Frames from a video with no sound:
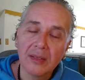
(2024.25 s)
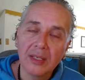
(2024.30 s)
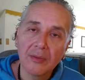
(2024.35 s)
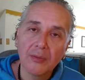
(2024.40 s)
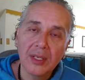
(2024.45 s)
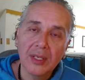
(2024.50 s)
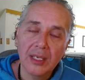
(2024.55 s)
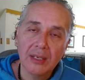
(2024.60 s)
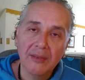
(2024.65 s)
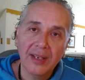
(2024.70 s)

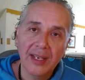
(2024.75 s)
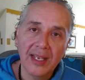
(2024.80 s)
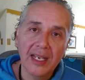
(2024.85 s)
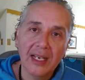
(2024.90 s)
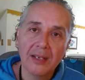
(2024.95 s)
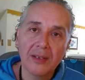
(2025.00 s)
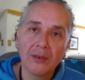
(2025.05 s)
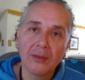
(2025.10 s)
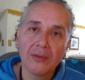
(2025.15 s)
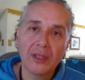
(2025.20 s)
we have
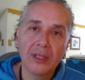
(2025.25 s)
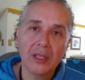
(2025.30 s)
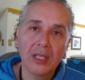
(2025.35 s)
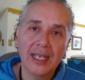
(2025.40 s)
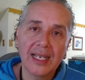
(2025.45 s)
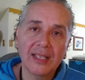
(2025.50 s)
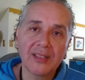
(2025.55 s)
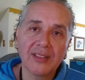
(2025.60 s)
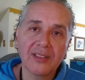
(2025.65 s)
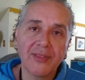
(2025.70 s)
had over the
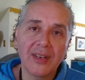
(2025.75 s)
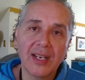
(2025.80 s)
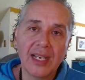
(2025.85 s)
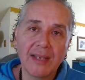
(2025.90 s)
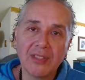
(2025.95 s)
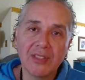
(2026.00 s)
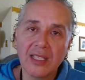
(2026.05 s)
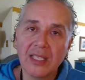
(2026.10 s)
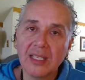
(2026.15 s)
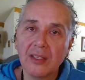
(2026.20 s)
last
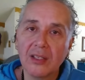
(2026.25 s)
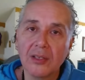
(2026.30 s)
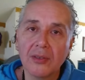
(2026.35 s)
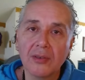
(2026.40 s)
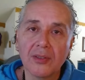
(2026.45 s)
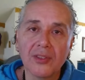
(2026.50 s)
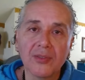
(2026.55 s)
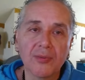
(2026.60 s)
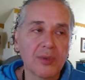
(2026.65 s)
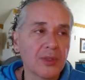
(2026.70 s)
5, 10
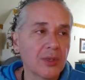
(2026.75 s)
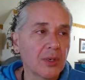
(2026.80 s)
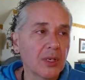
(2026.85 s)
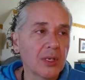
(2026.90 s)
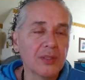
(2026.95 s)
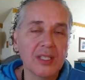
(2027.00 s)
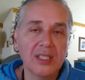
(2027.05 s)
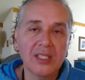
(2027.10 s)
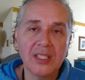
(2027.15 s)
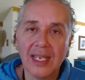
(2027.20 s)
years with all
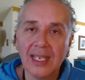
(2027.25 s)
these